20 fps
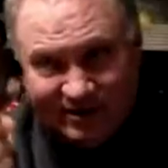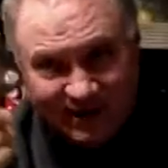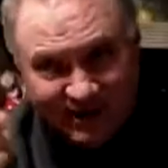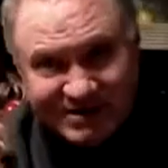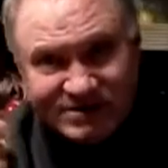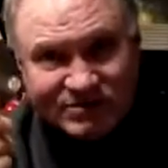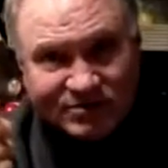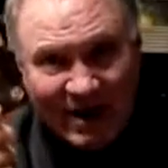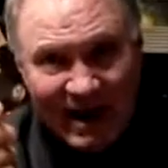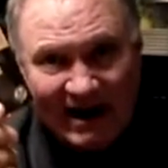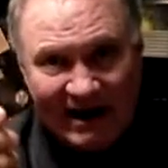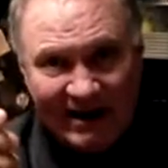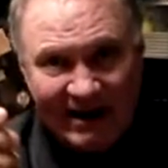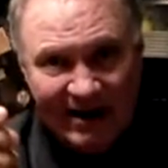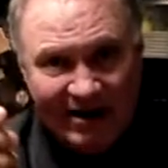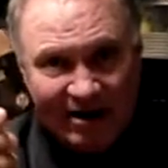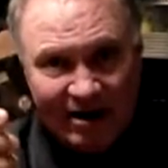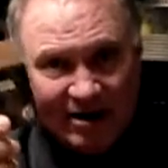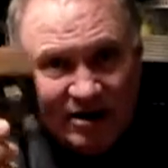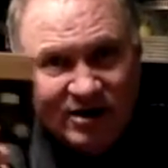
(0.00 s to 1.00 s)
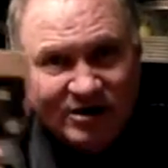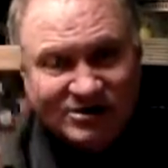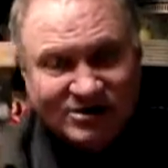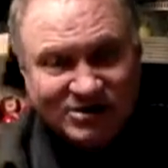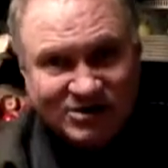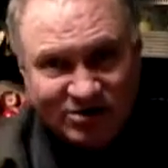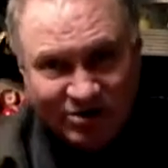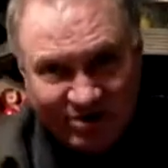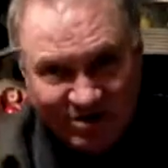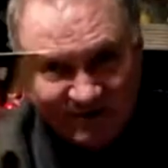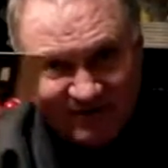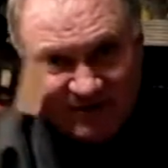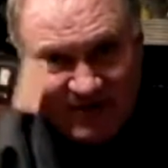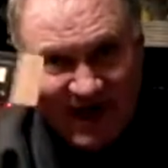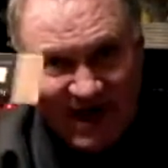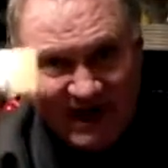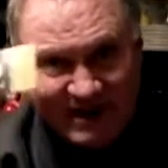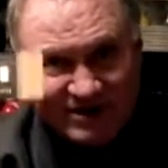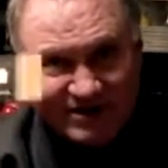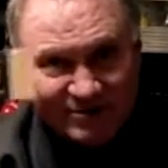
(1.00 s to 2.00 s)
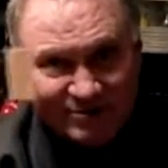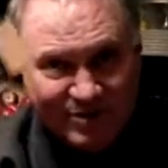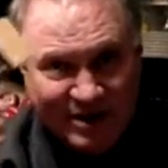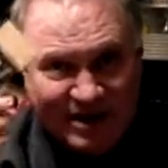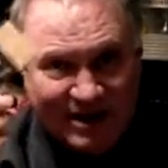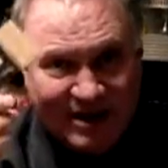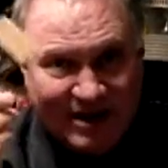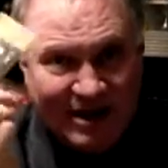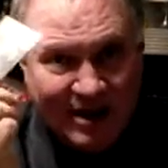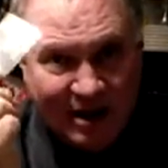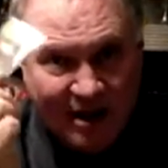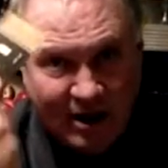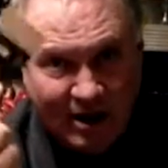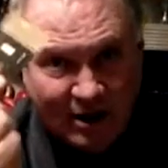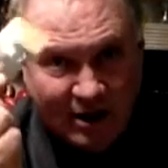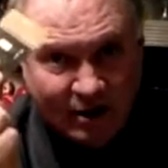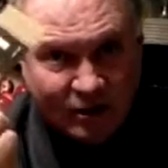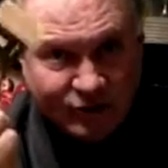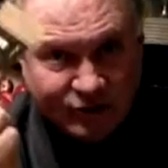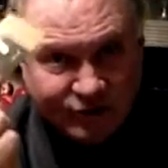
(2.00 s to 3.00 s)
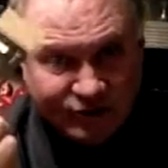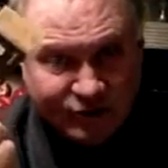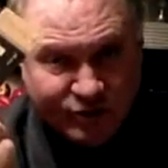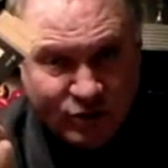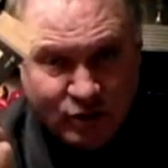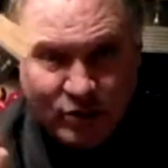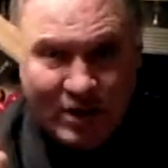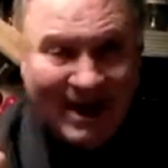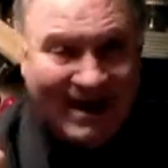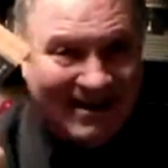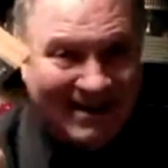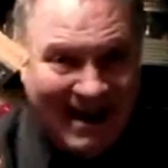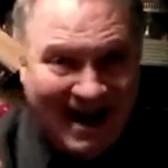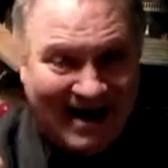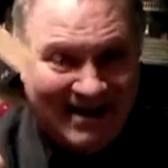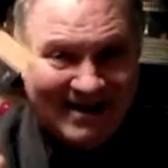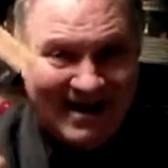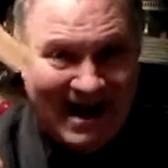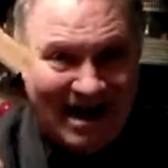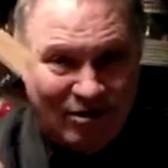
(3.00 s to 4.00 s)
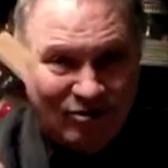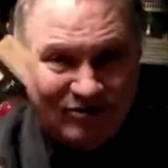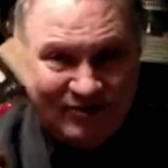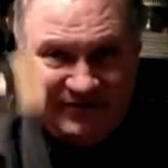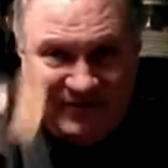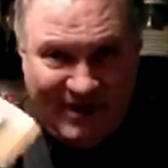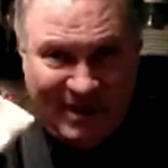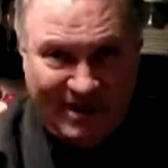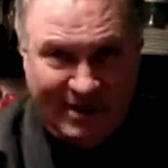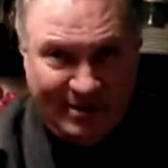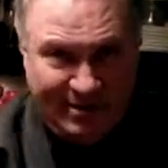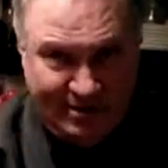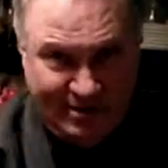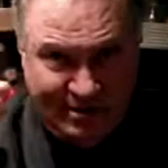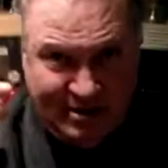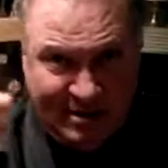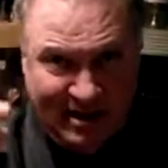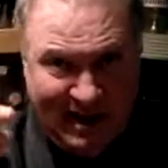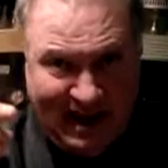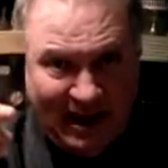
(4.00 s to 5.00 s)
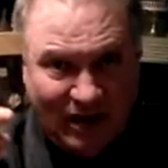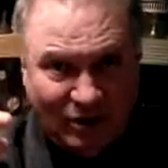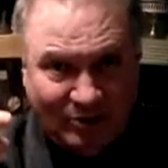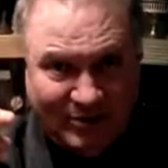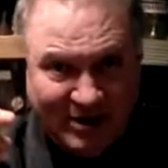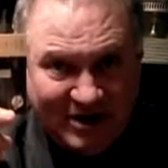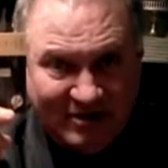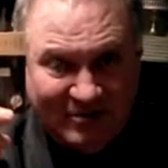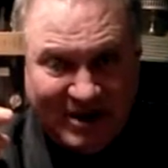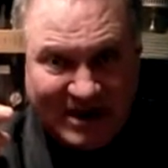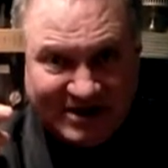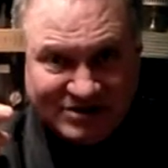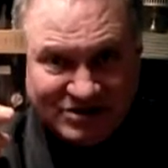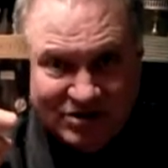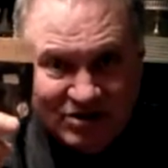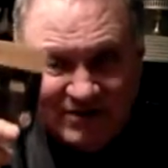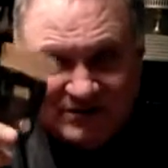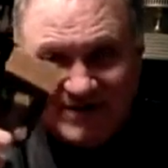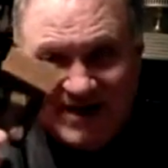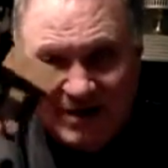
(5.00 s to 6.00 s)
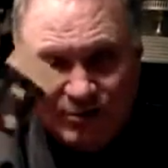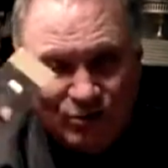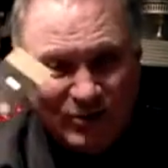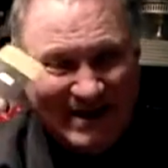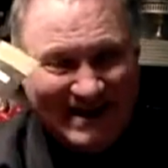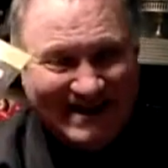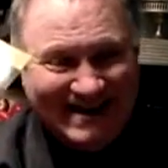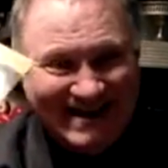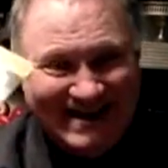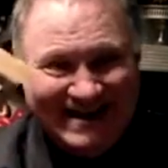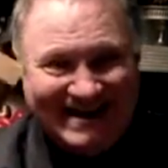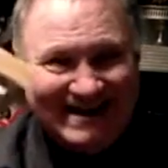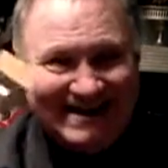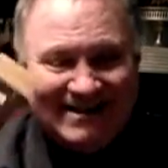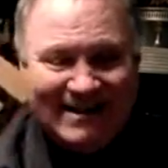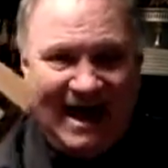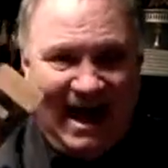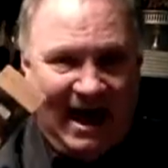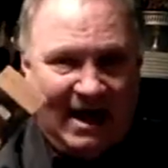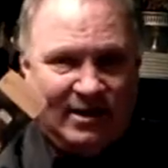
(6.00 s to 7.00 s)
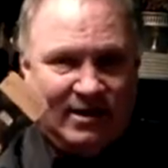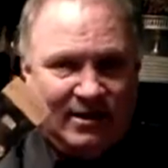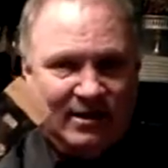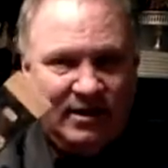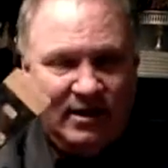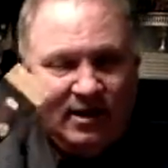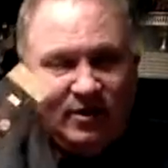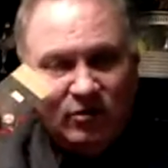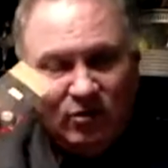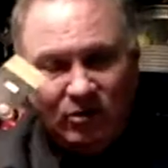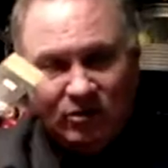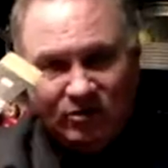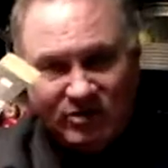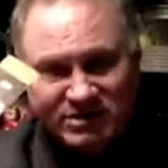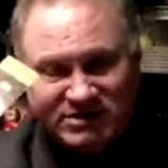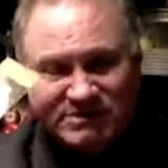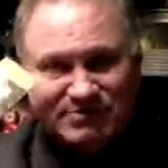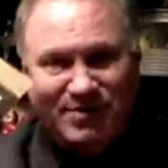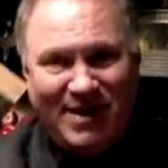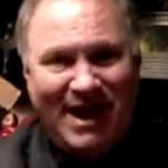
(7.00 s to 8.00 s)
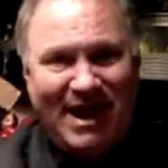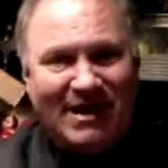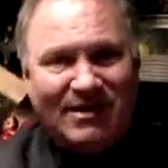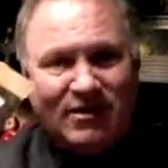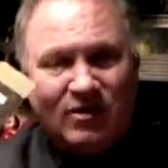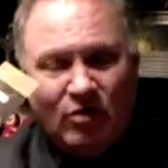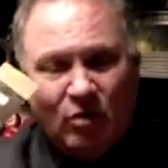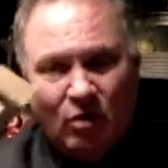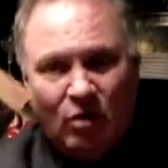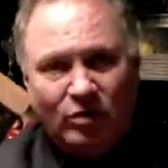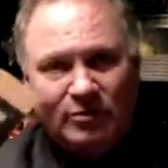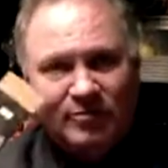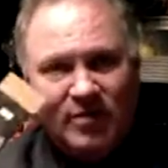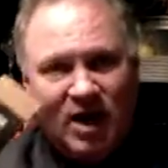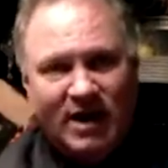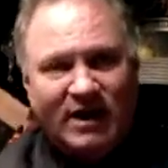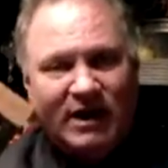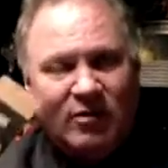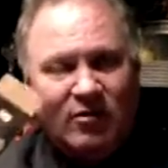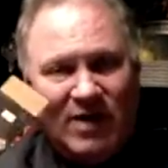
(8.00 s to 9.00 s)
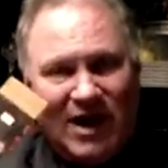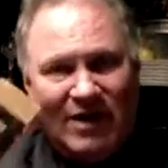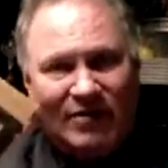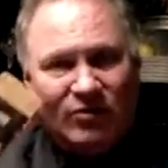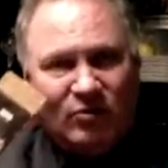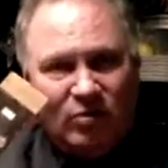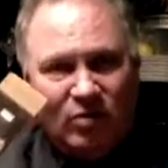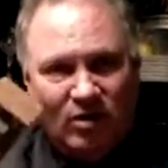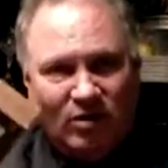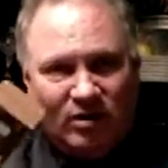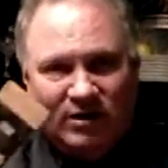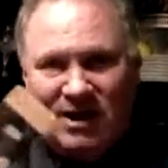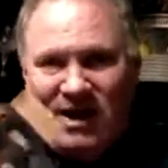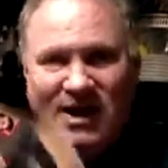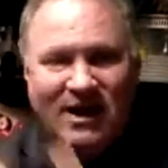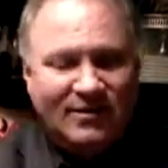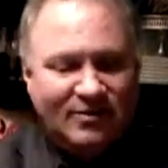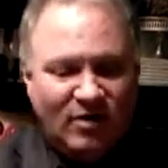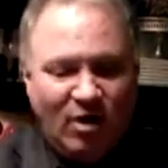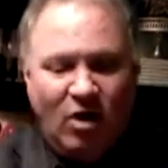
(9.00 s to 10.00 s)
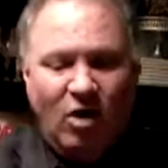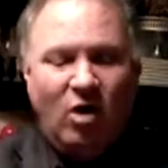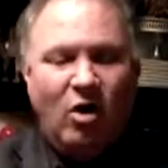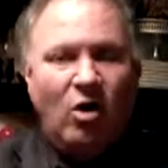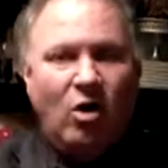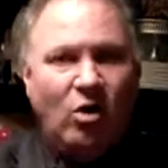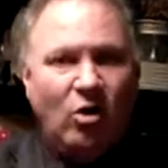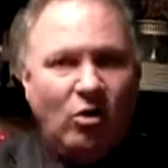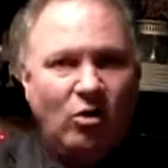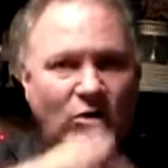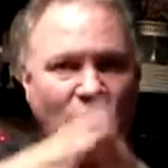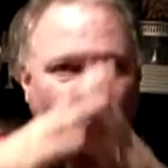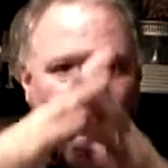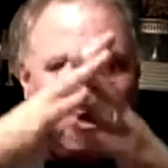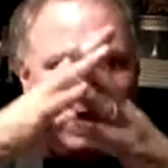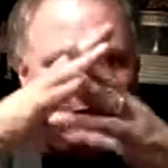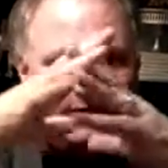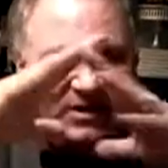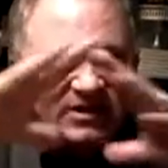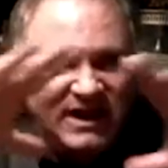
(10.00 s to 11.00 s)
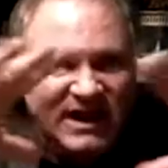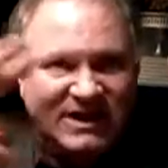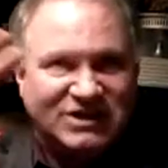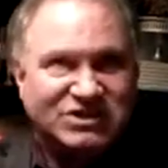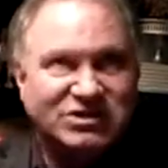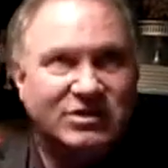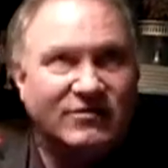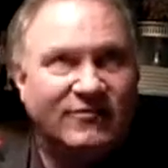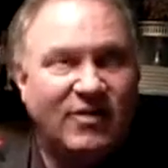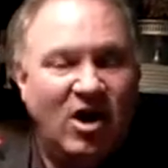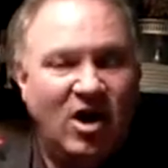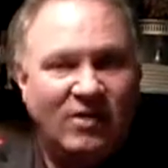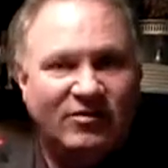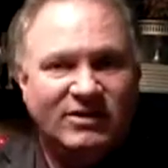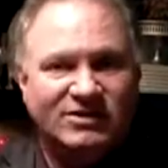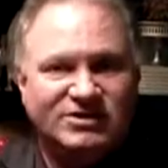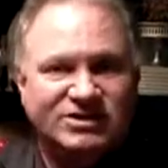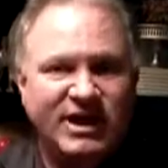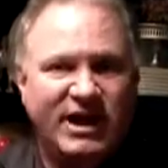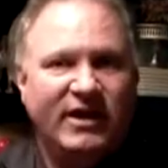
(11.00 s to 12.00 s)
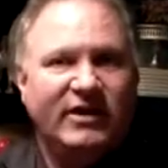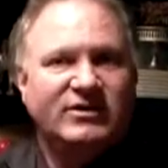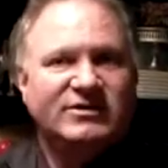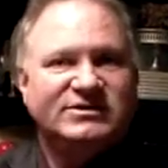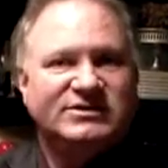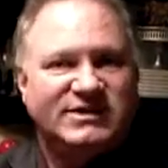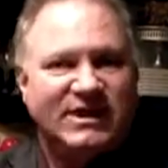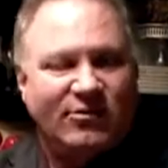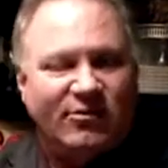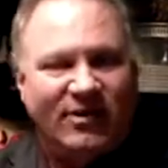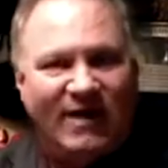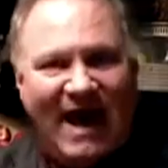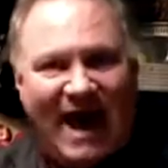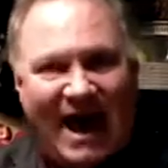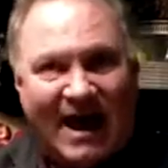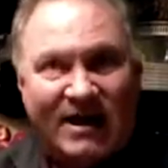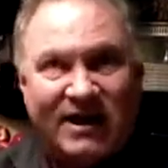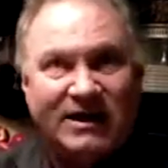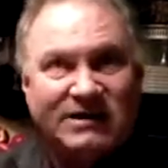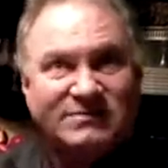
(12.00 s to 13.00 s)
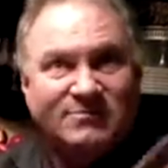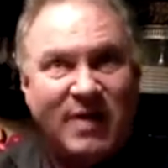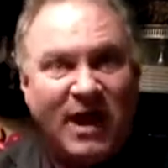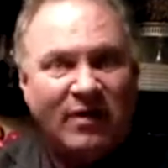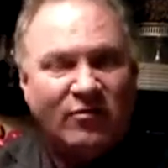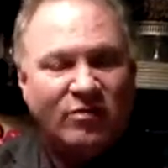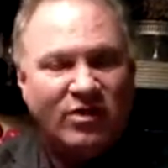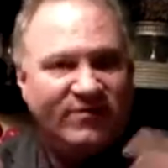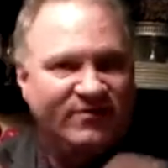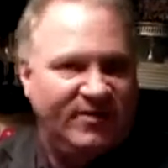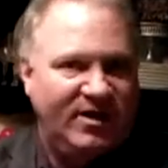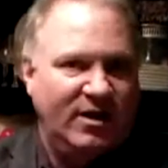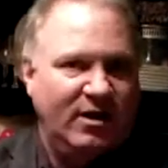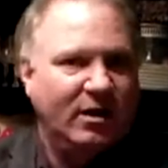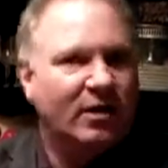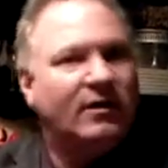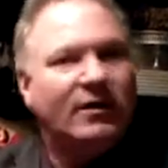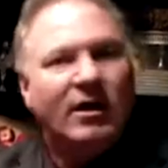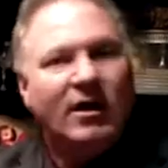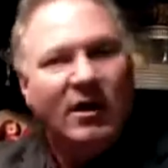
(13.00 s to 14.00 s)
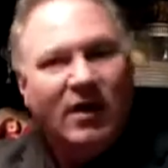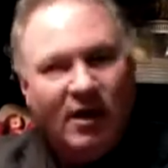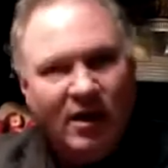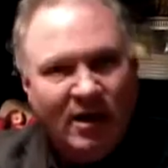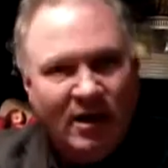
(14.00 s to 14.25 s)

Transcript: This right here, certified to be true and not counterfeit. LBMA certified. We needed that in order to expand the gold money around the world. The whole revelation of all the challenges that we had has been revealed.